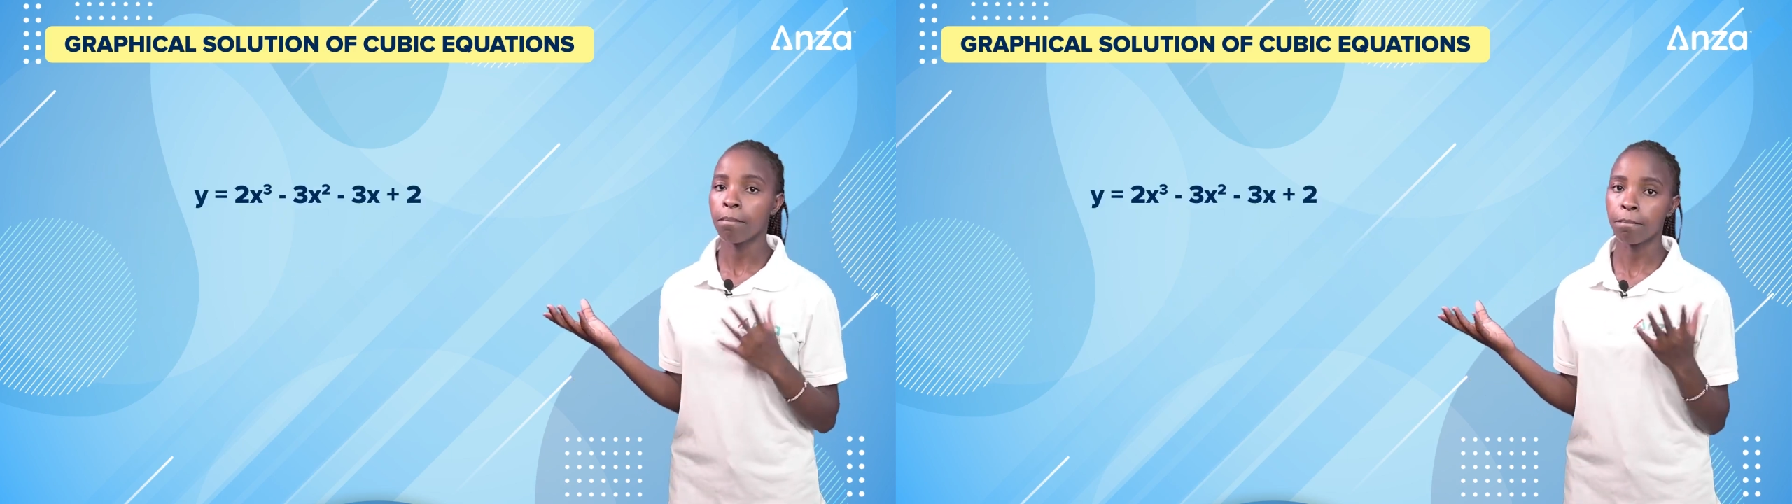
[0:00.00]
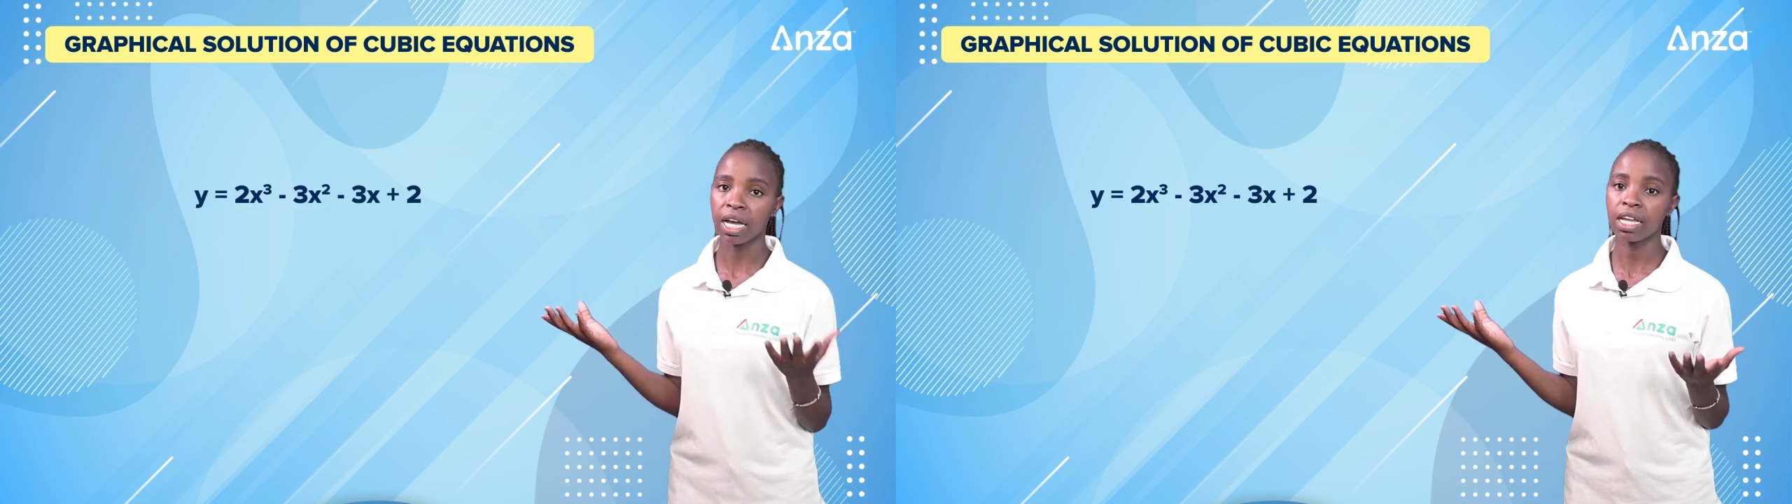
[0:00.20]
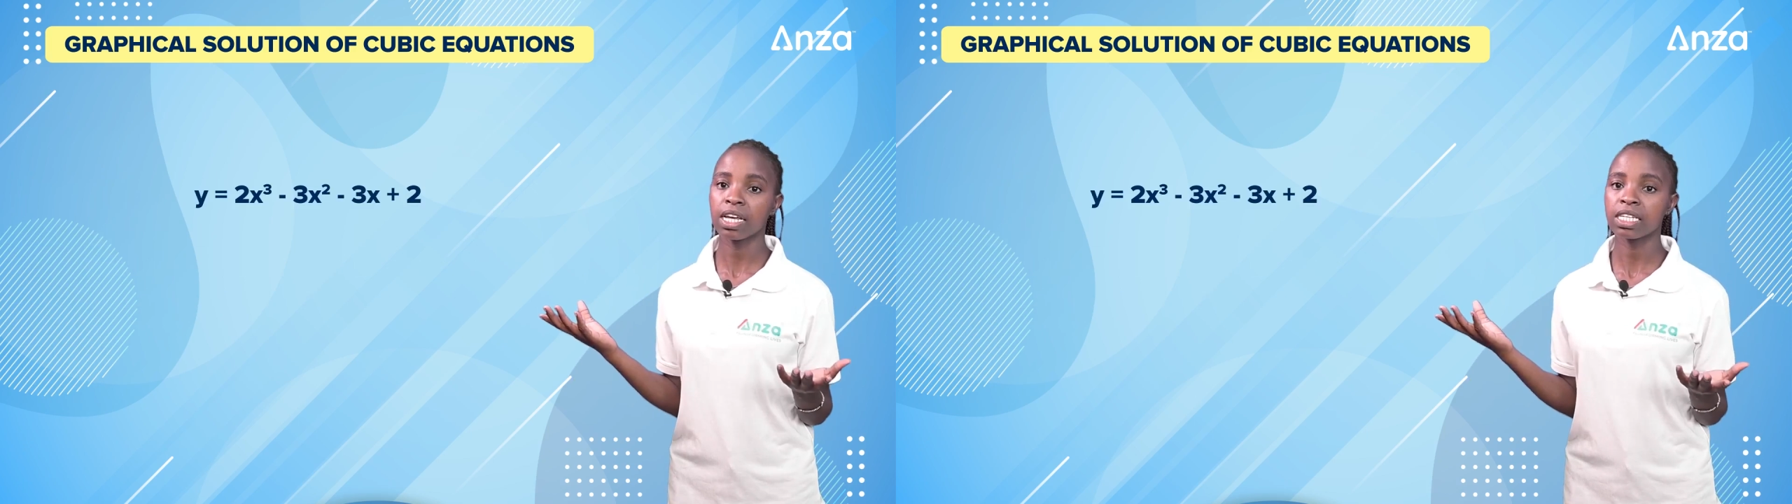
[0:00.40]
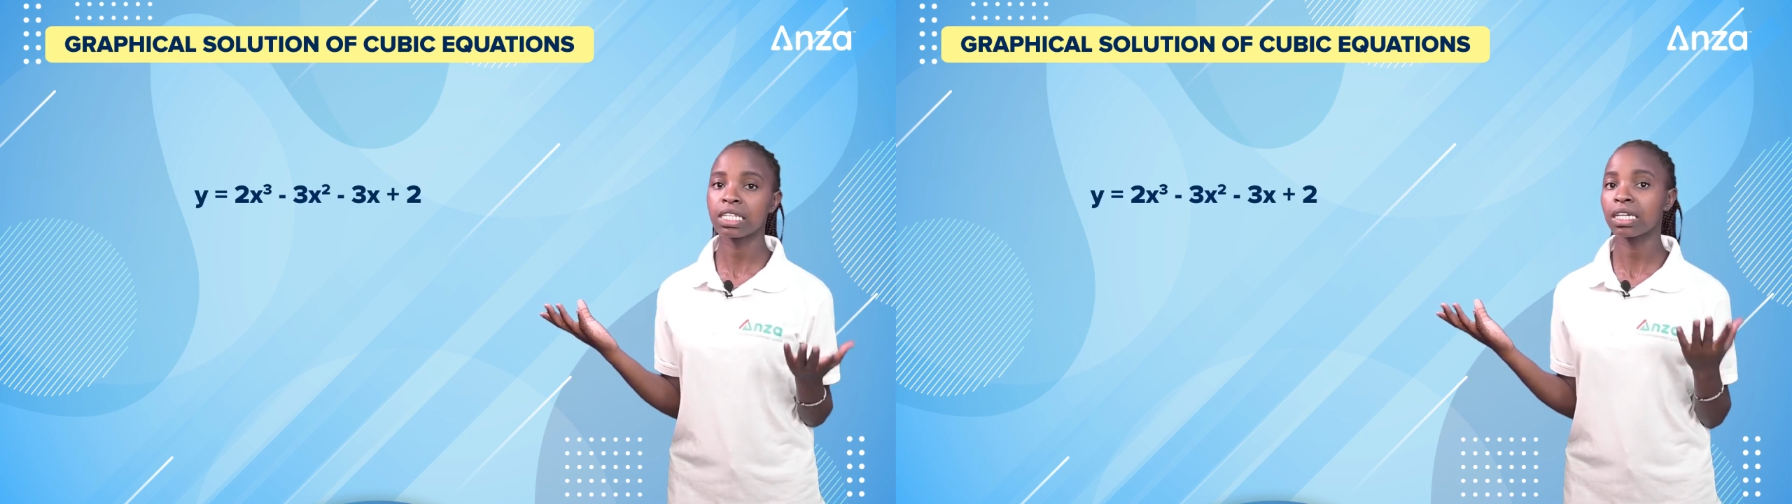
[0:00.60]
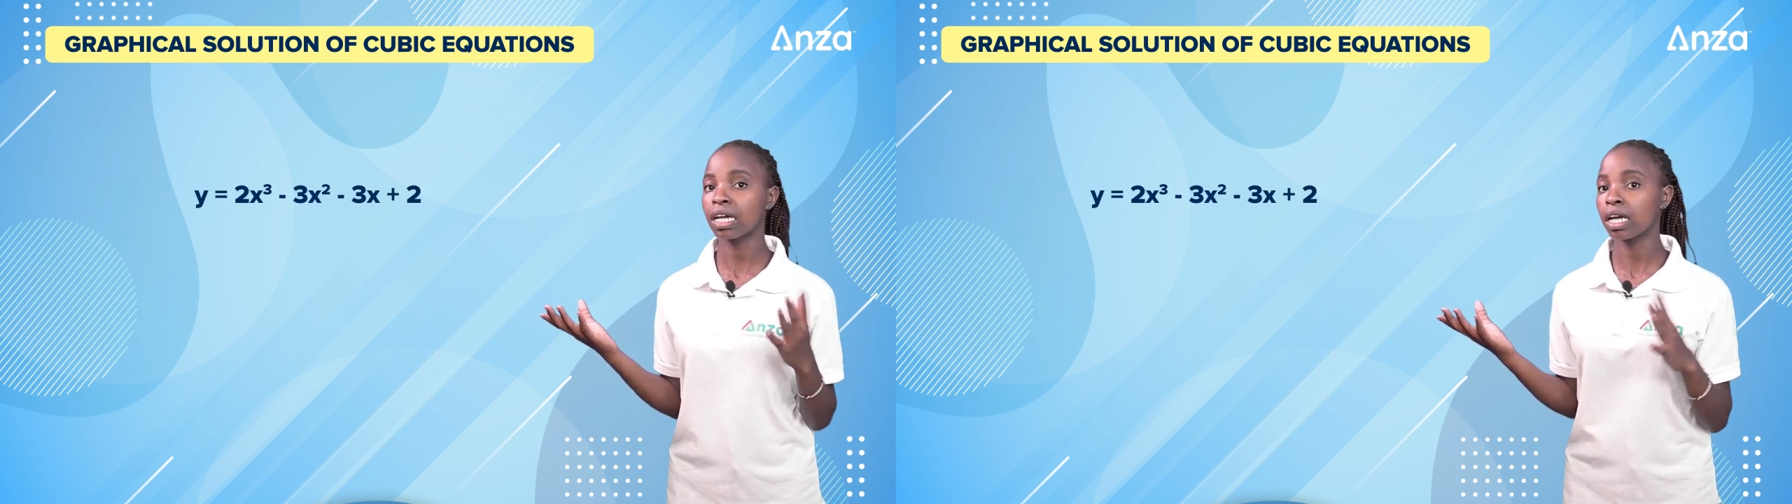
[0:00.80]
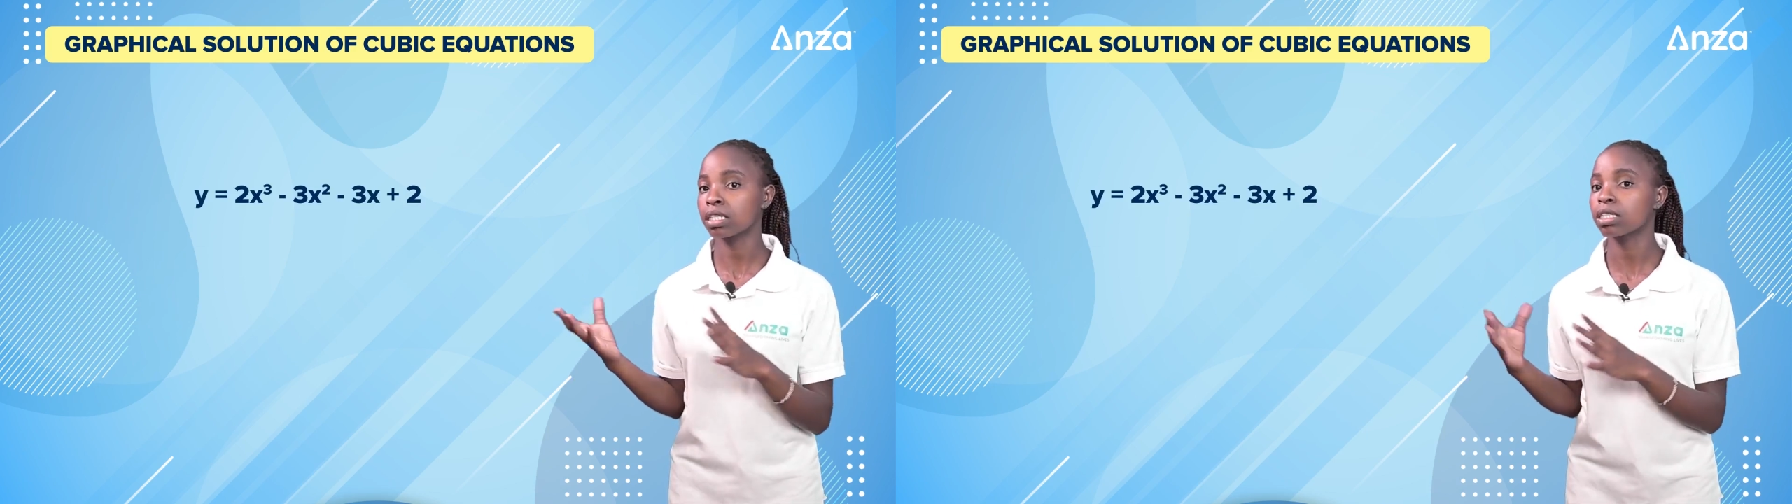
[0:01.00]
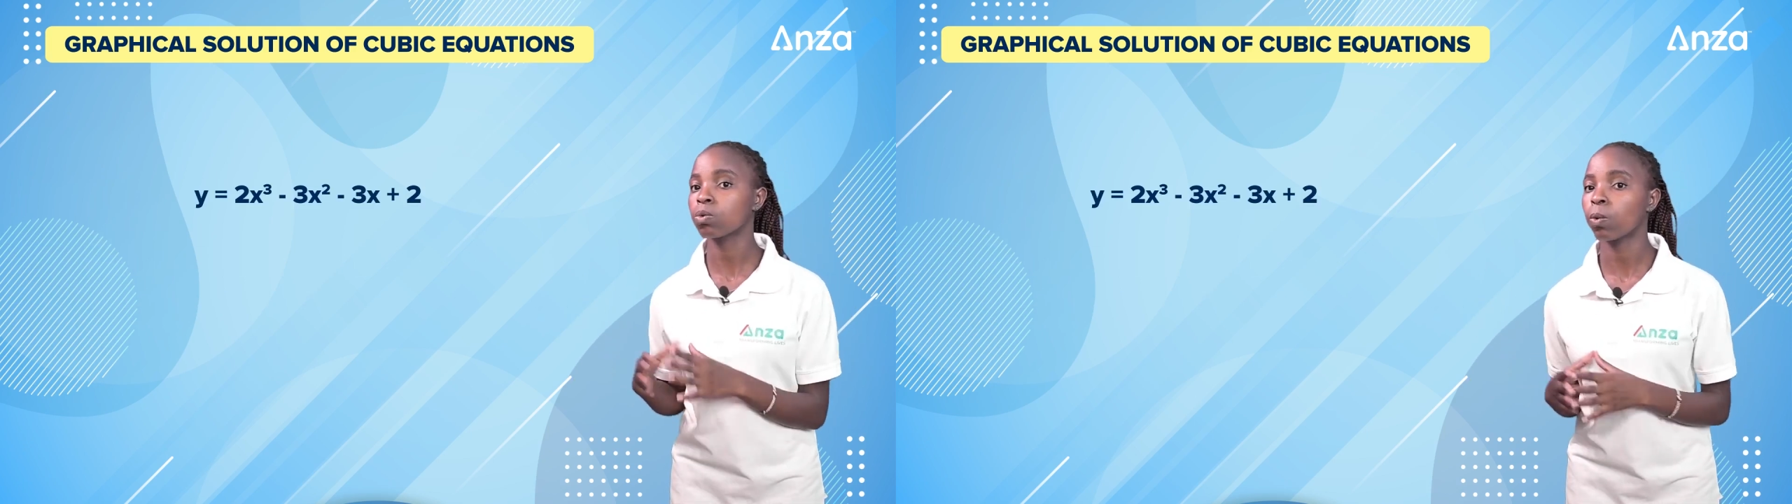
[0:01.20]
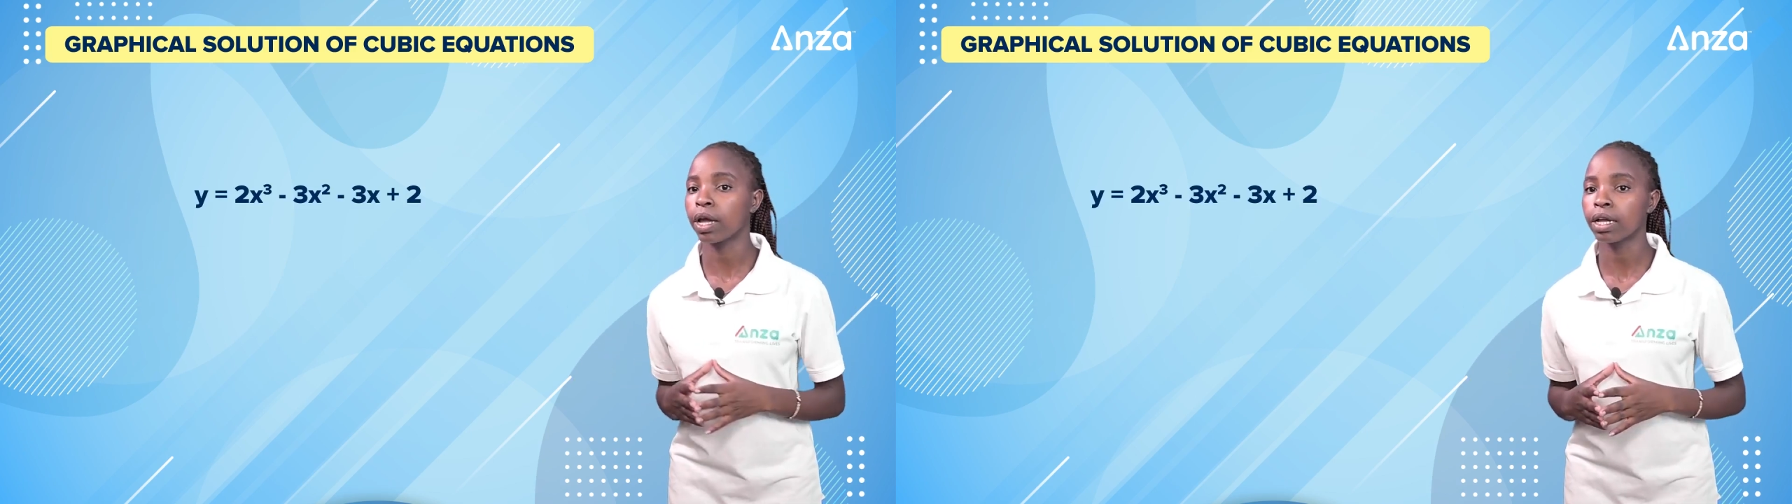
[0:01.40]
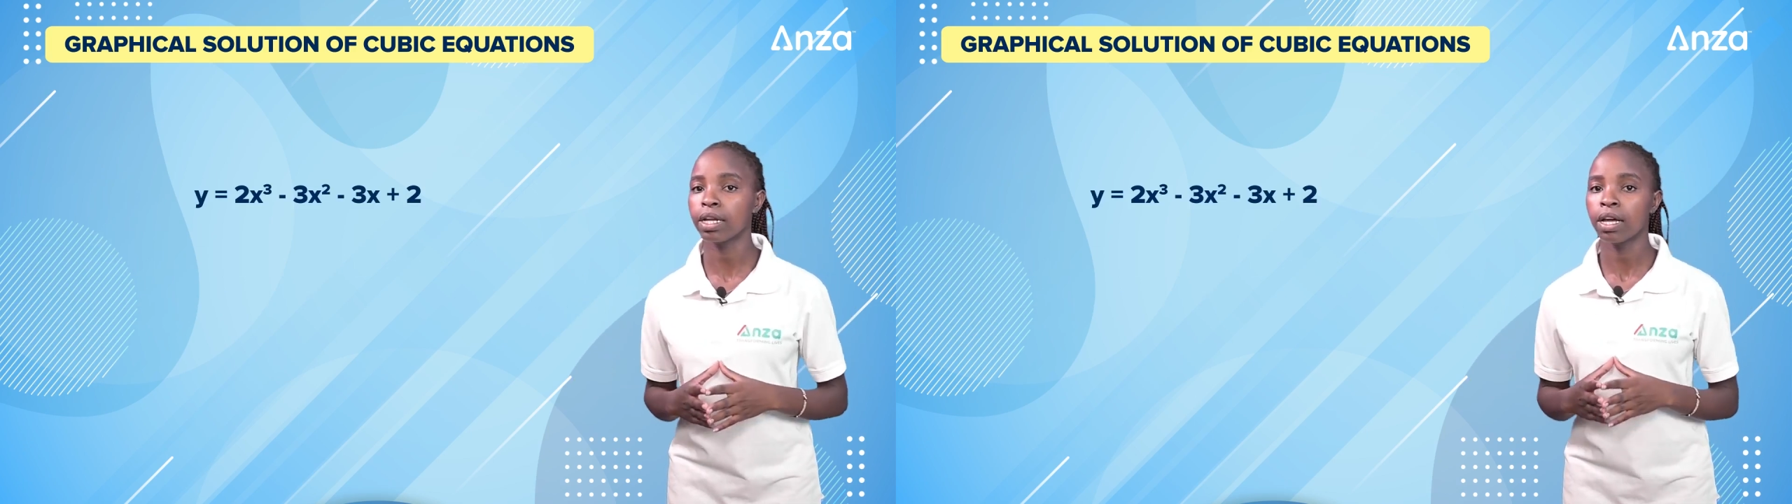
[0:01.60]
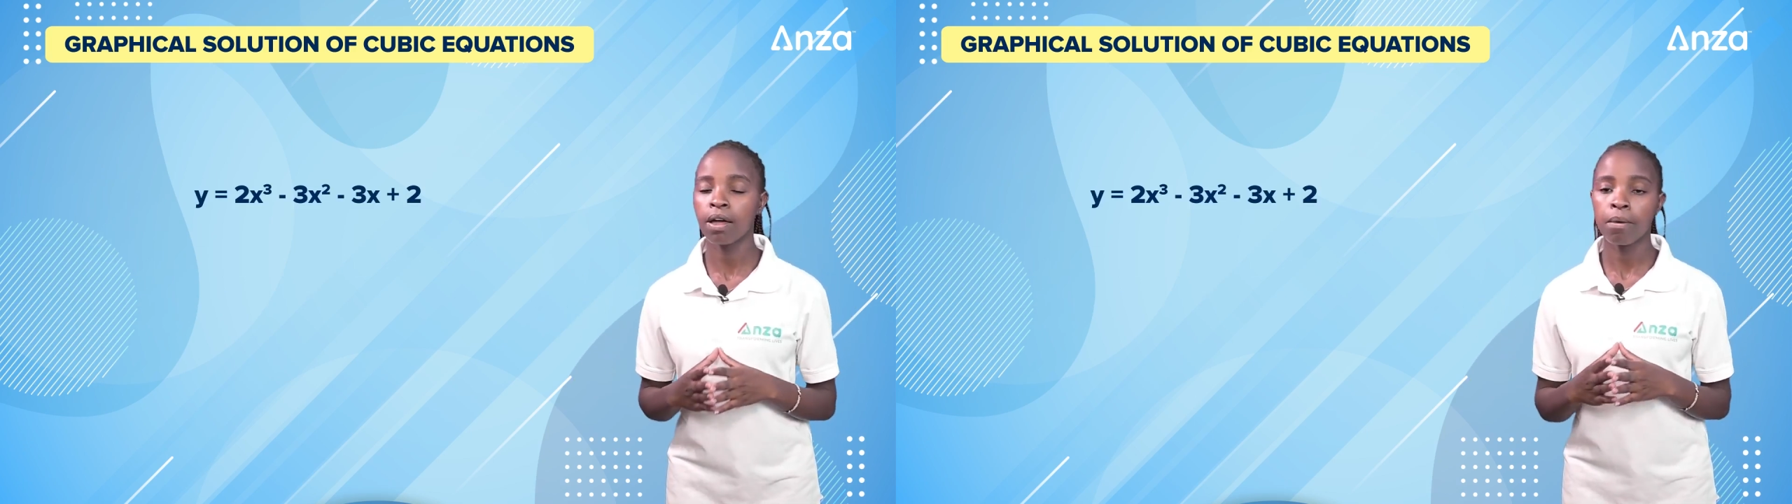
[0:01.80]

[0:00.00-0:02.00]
minus 3x squared